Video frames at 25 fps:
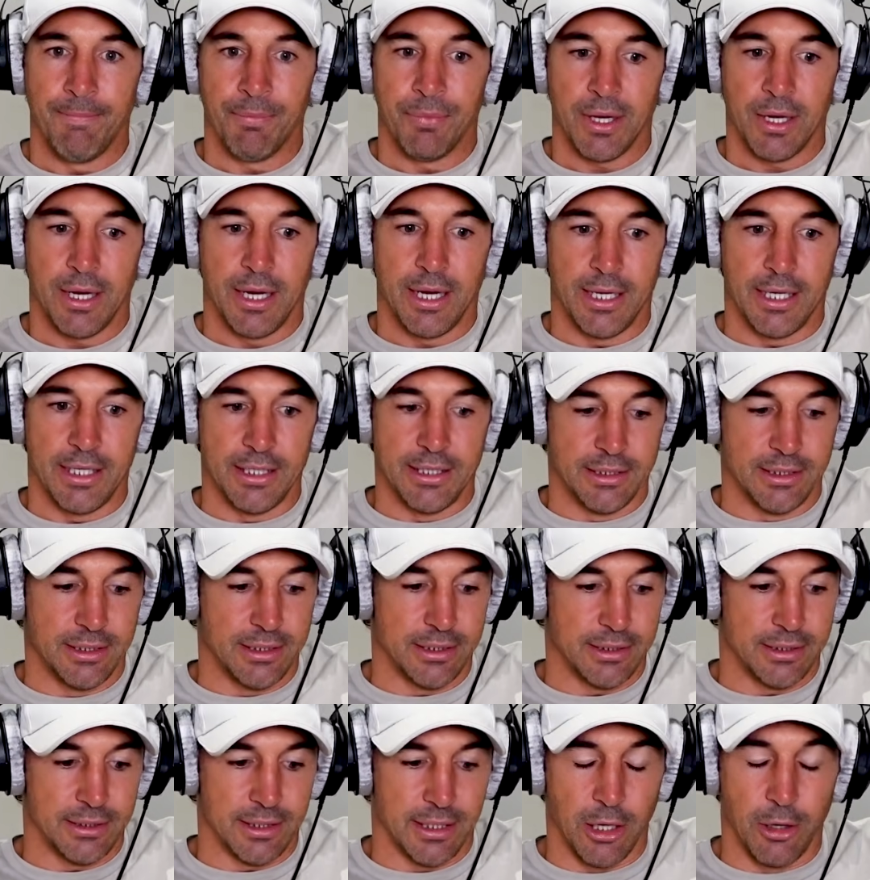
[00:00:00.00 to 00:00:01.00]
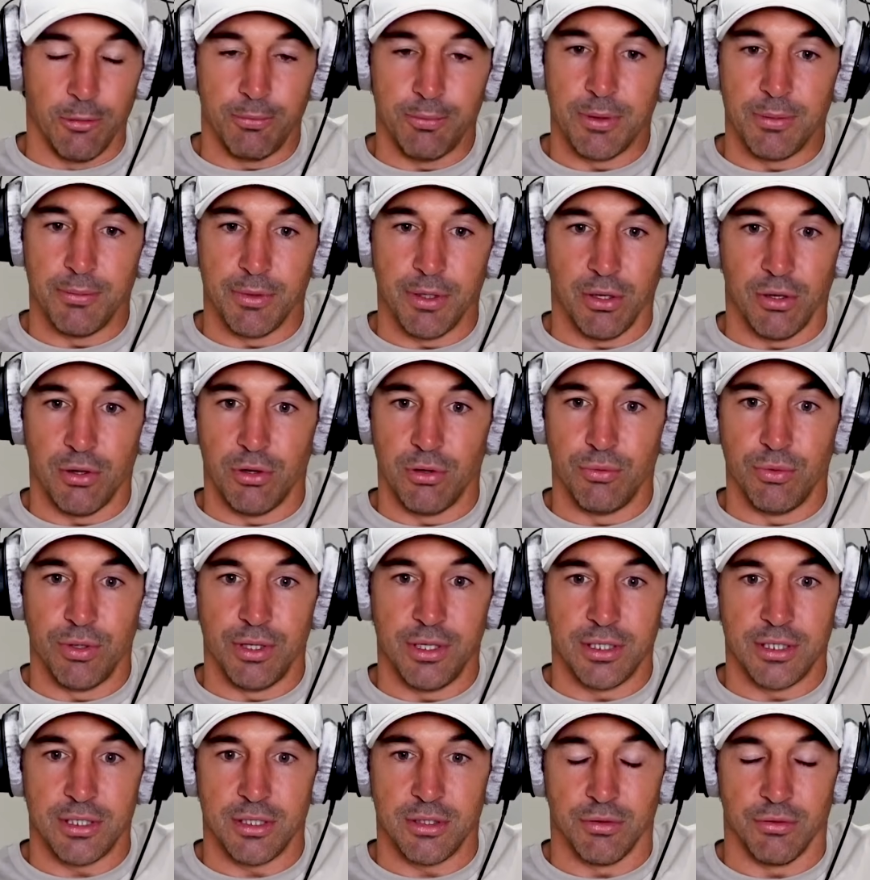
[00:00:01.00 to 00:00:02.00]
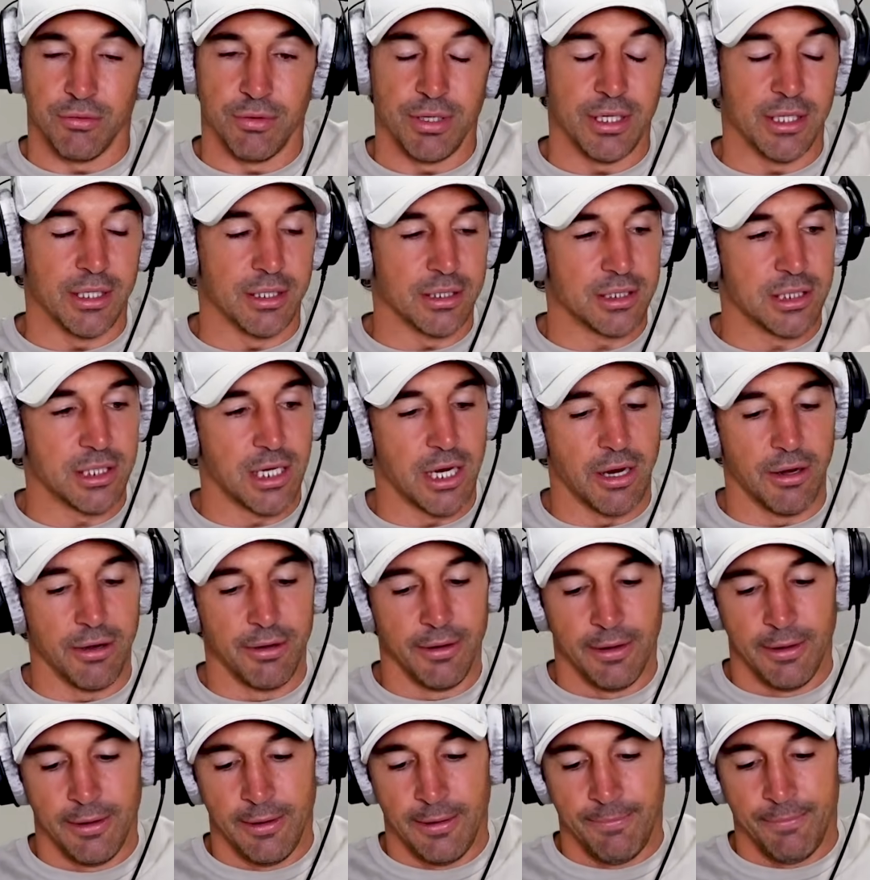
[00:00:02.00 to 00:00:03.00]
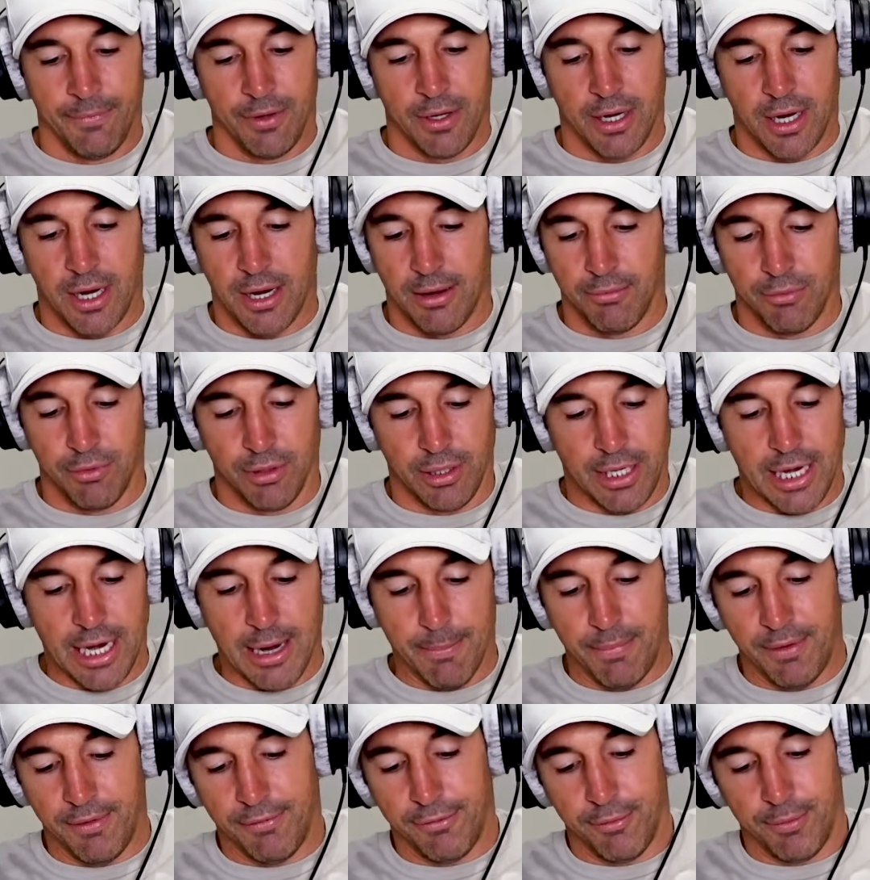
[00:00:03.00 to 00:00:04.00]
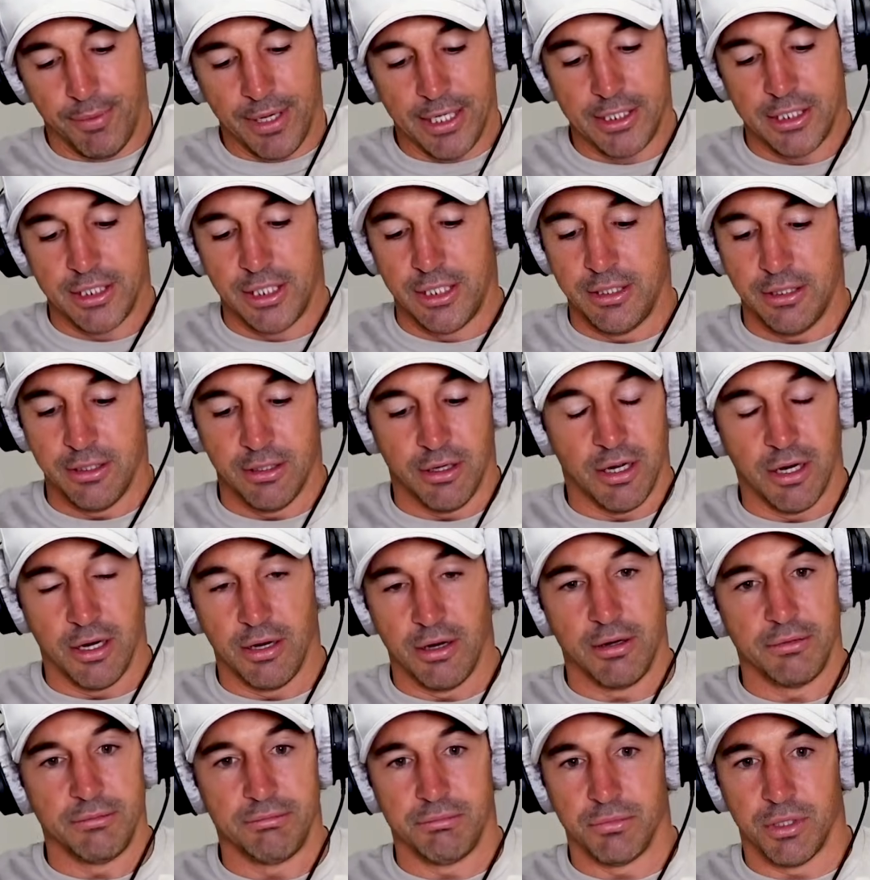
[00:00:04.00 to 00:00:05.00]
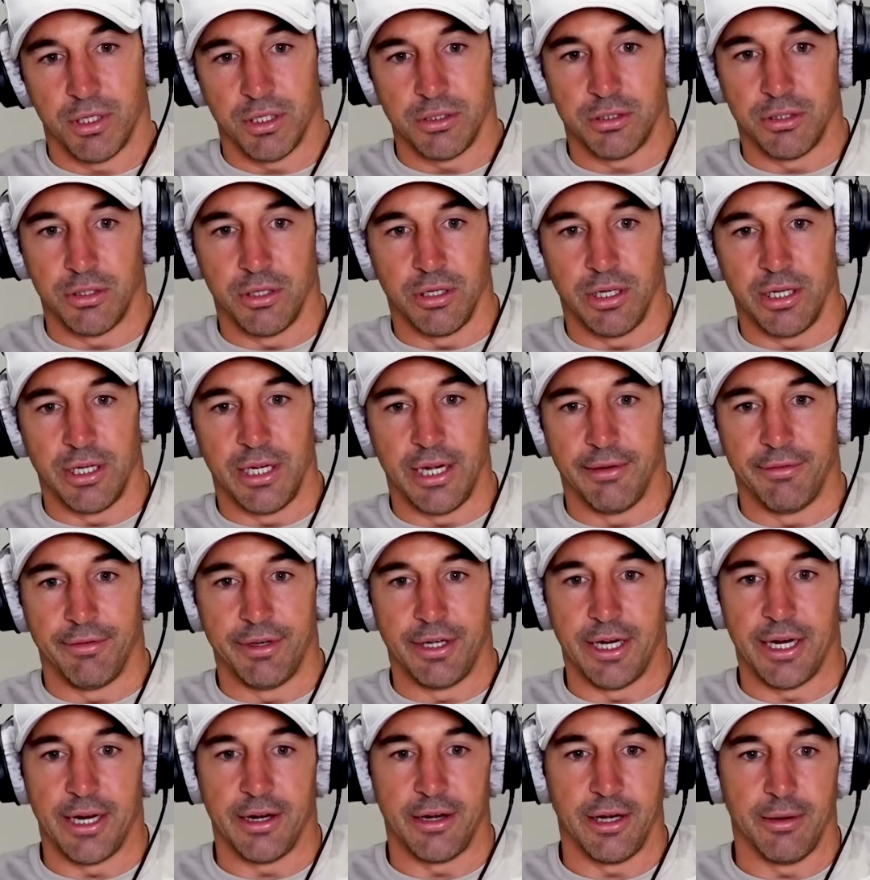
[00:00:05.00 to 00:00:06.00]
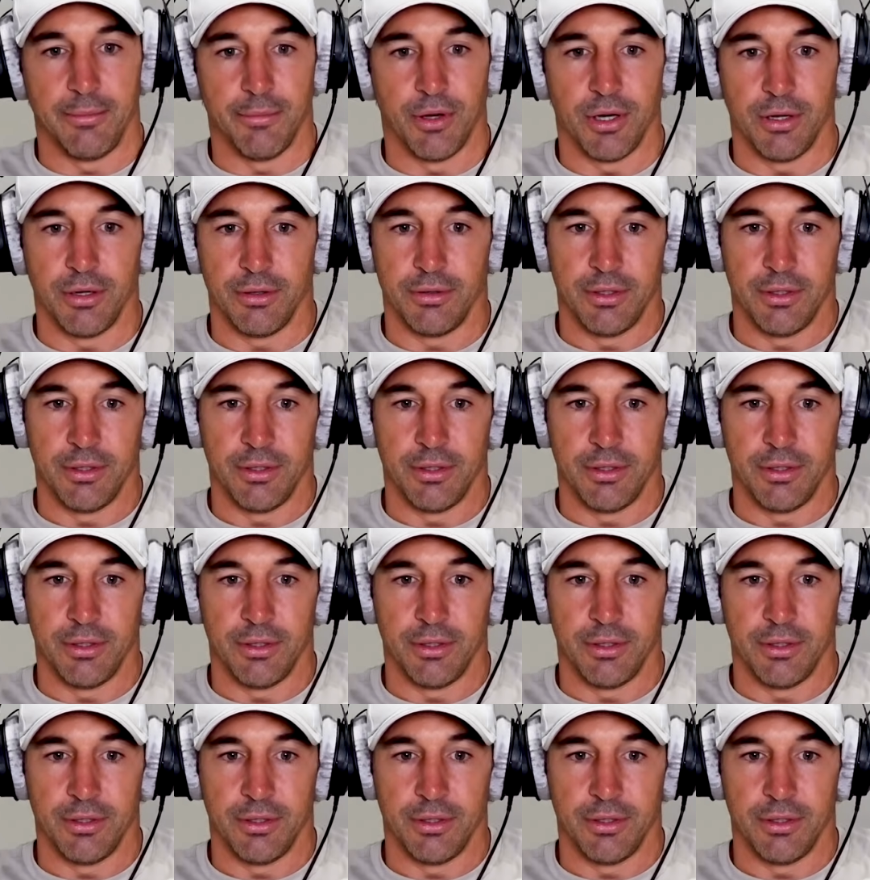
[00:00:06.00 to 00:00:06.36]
and he's helped him along with his career. So I'm really happy for Benji. I certainly never doubted him.